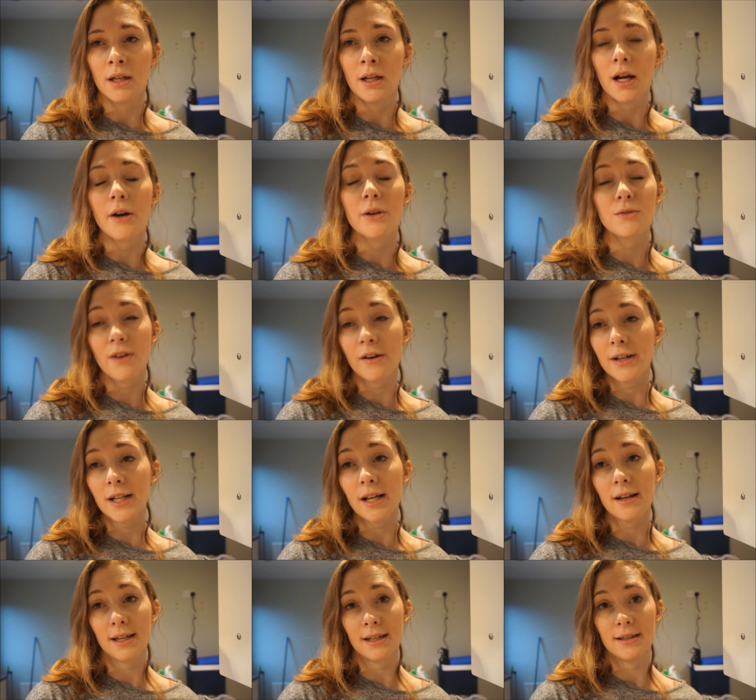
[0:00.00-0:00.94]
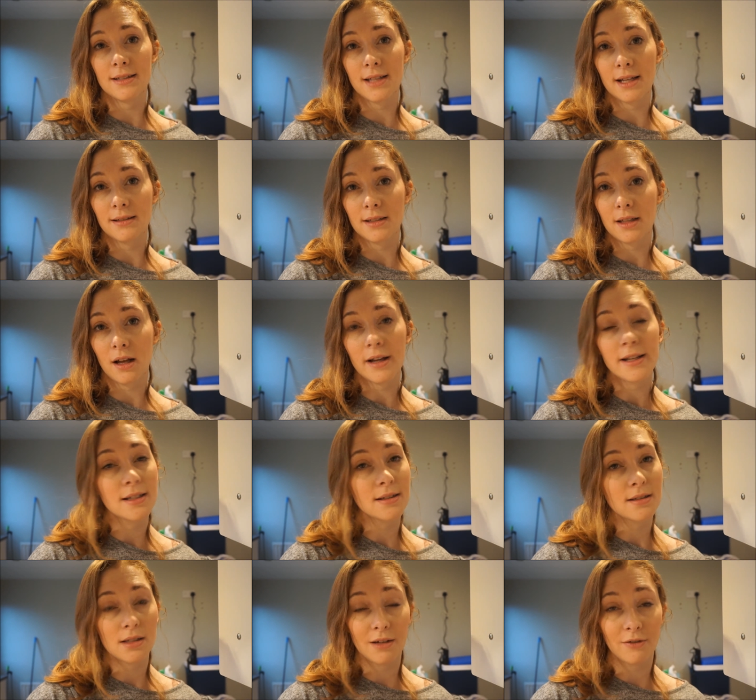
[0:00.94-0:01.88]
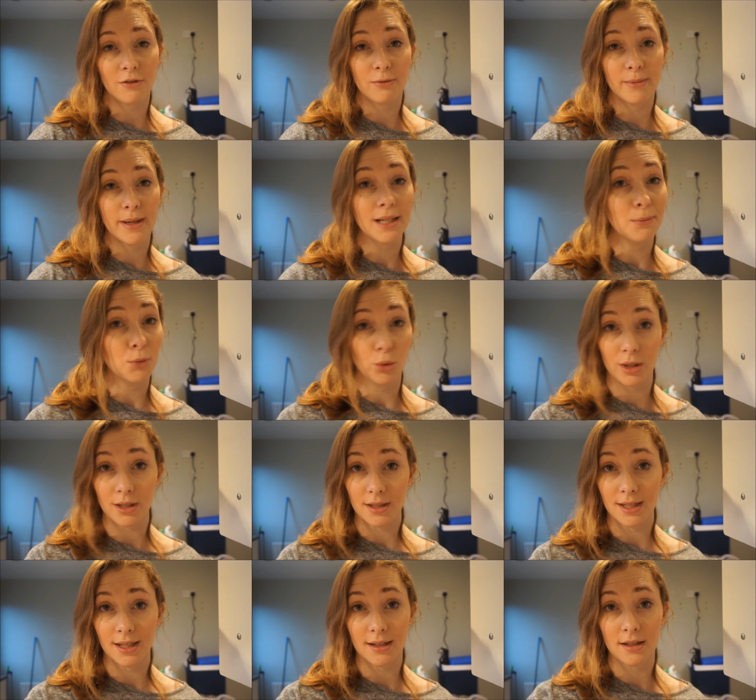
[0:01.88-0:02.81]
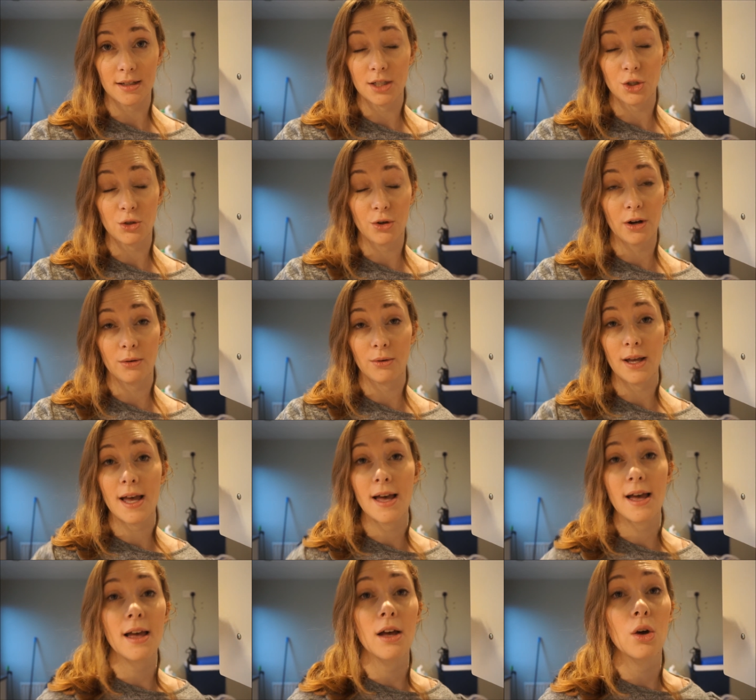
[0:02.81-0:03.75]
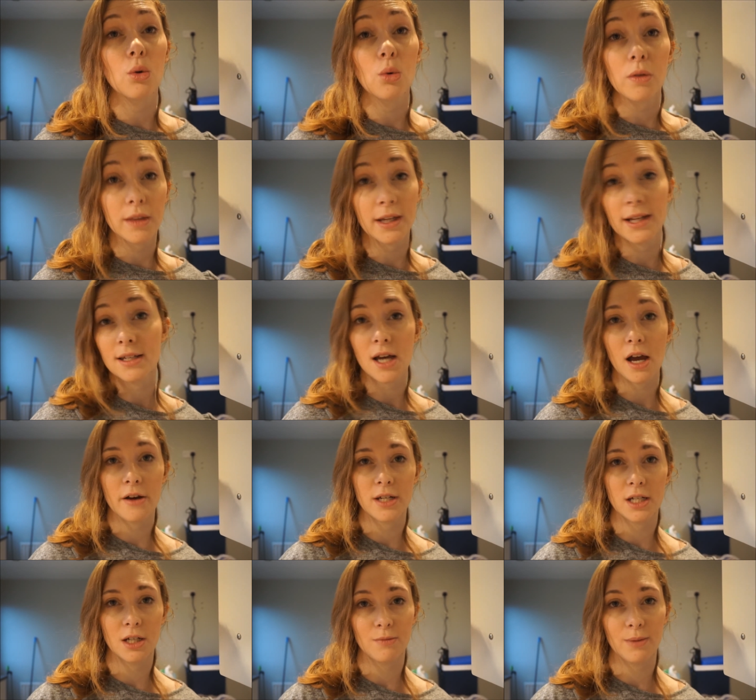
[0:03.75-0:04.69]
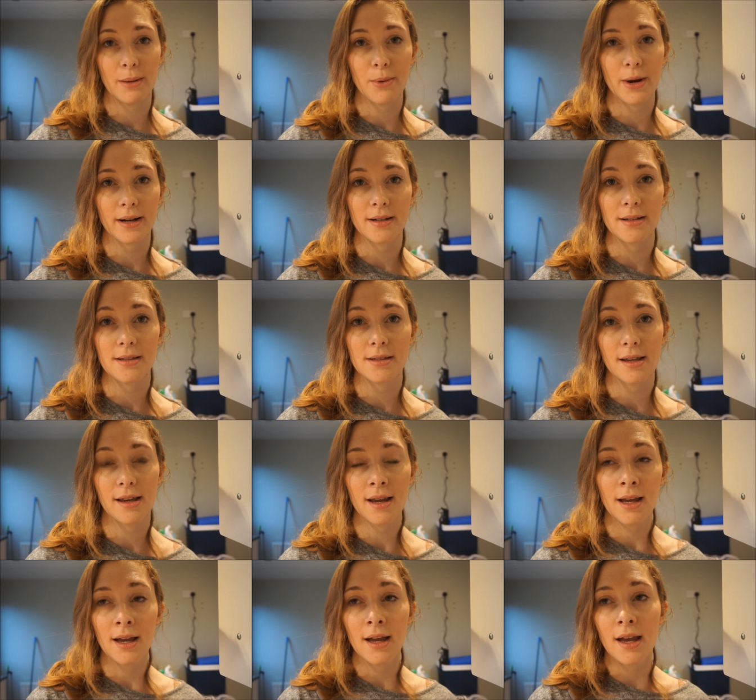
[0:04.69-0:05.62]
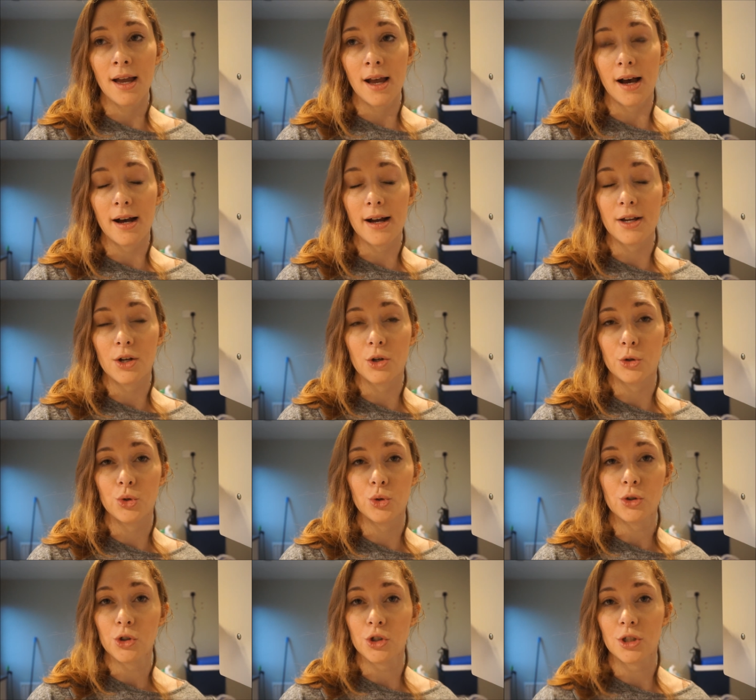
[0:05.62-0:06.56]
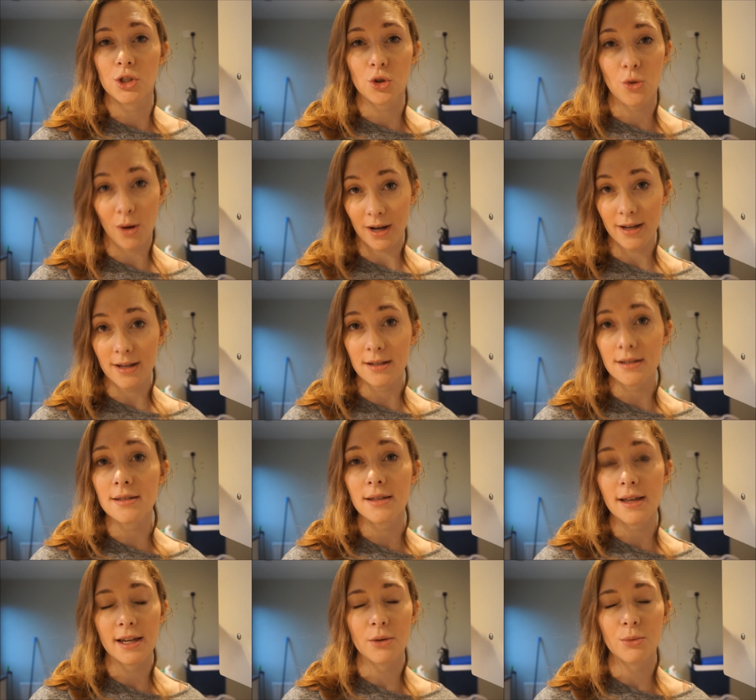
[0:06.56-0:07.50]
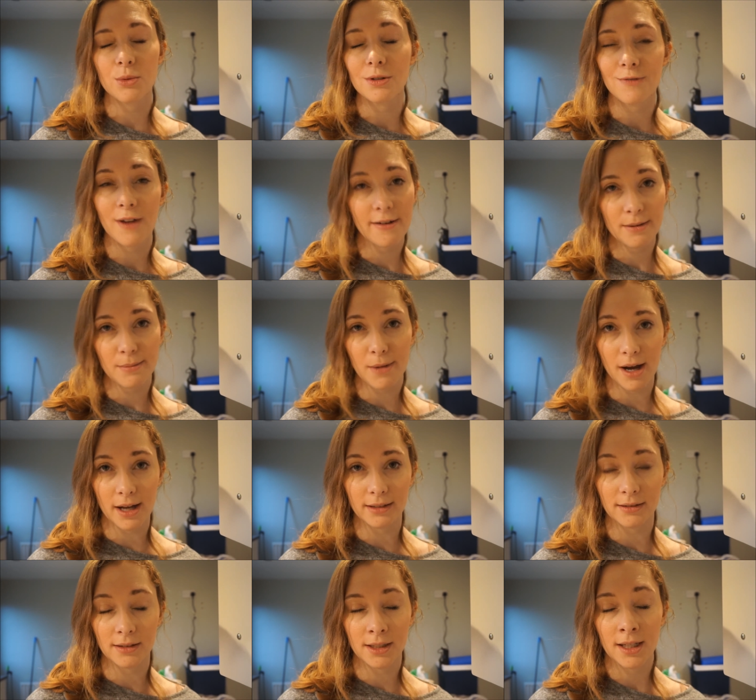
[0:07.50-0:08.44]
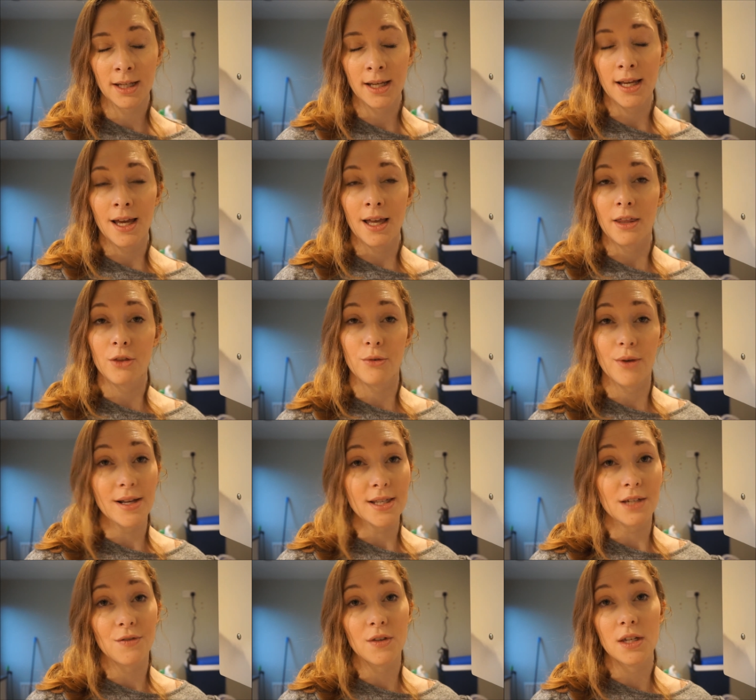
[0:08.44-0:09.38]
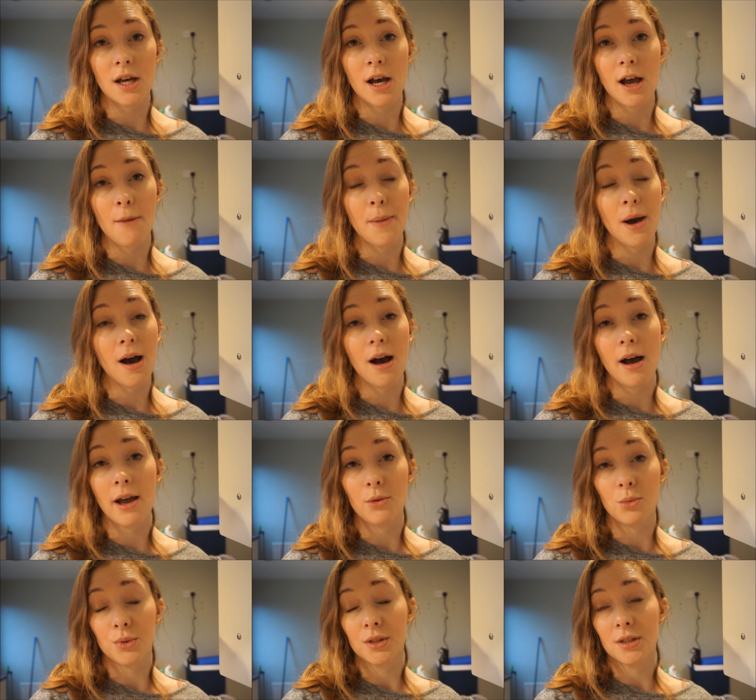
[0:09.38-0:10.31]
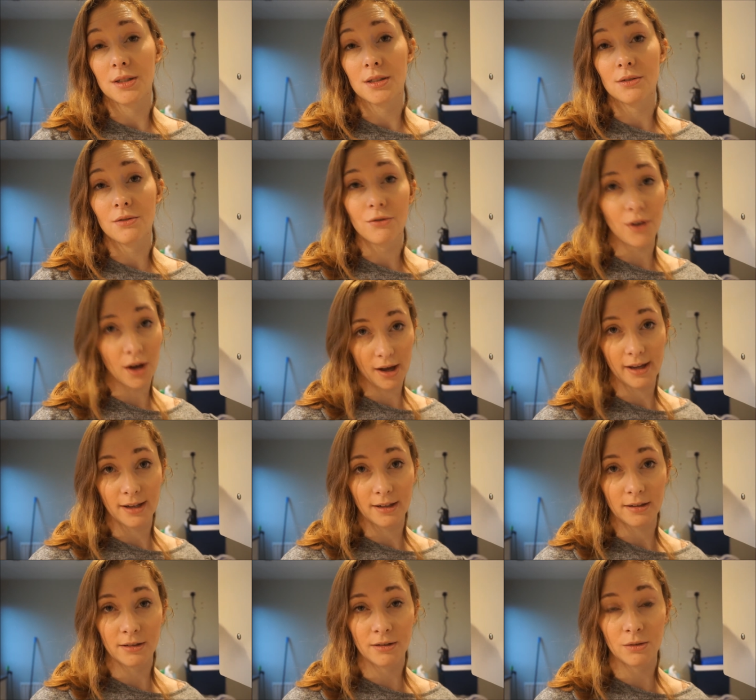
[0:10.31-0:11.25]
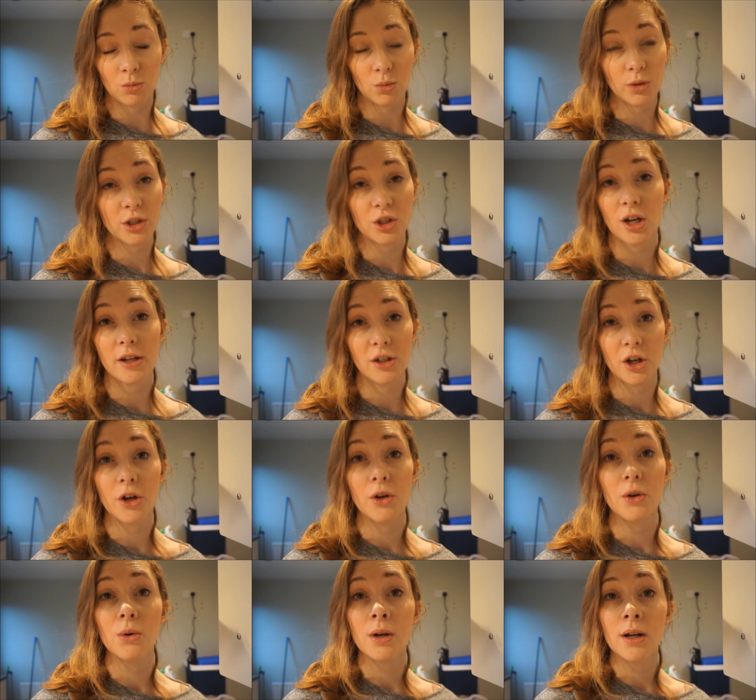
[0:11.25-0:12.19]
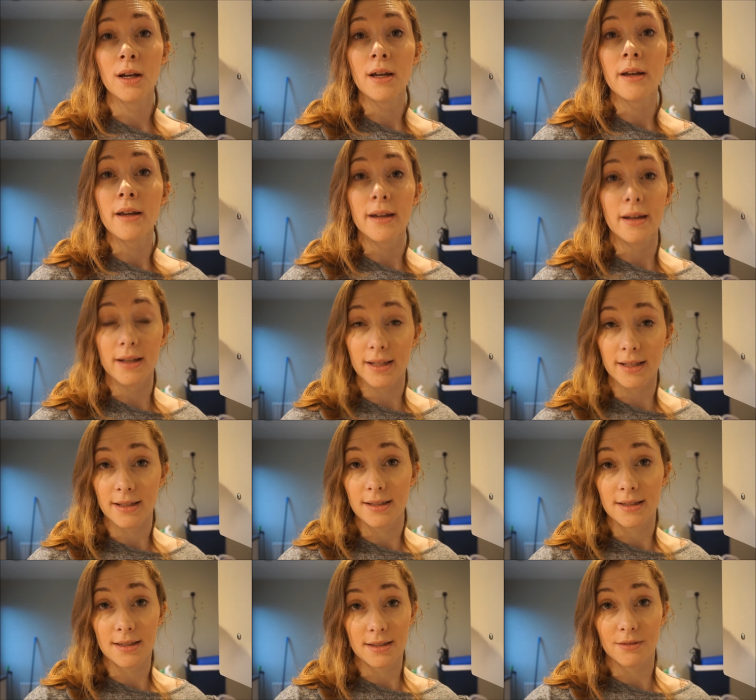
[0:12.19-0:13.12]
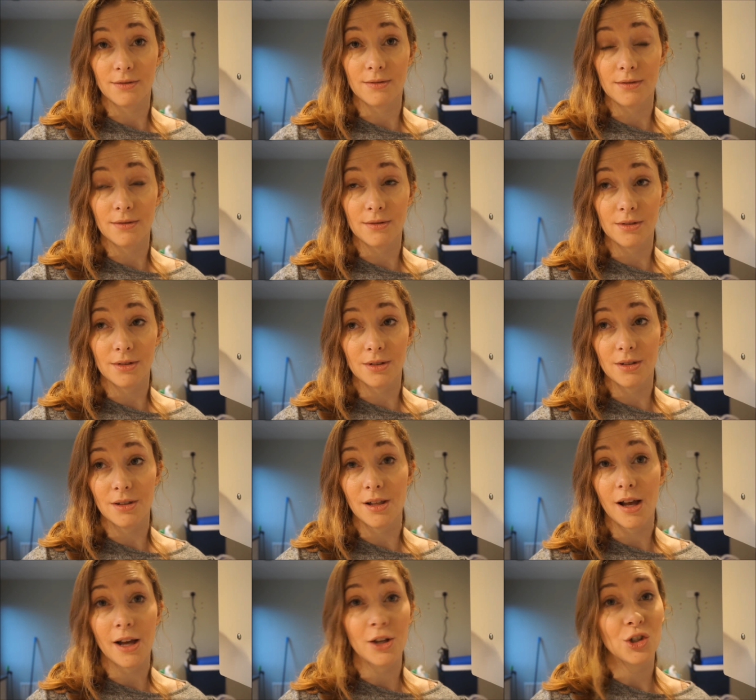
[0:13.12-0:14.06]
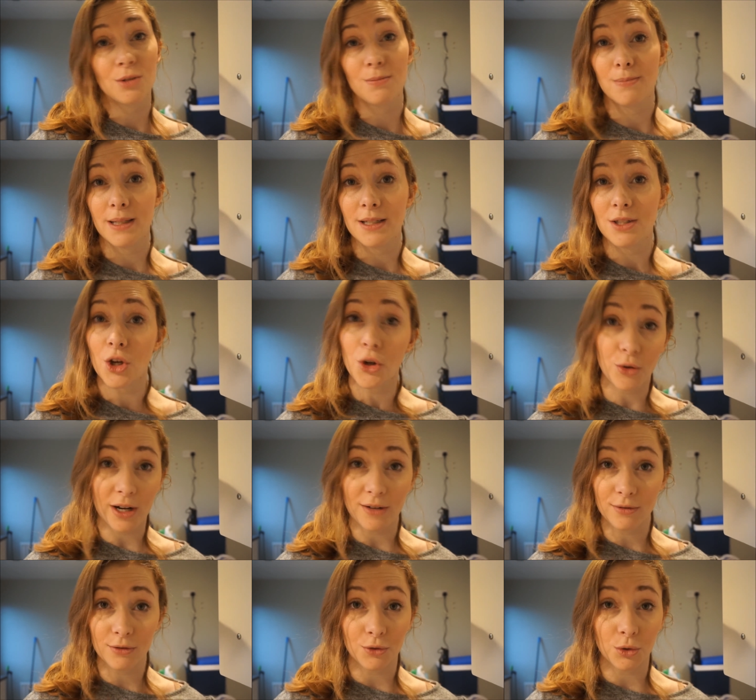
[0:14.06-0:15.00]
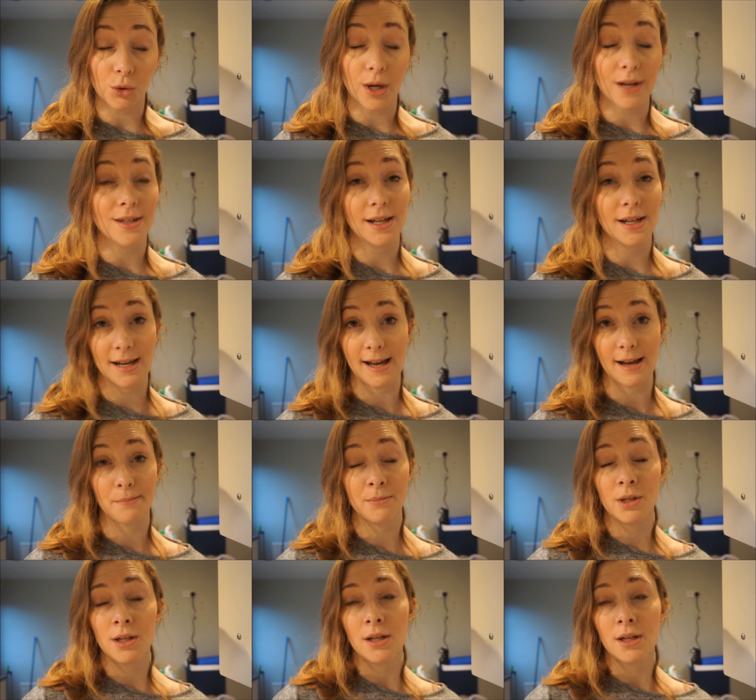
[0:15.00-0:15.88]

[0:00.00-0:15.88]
I was very lucky in the sense that I didn't suffer from any morning sickness throughout the entirety of my pregnancy. I got nauseous twice and it was very mild. The rest of the time I was fine, which I know I should be so grateful for, and I am.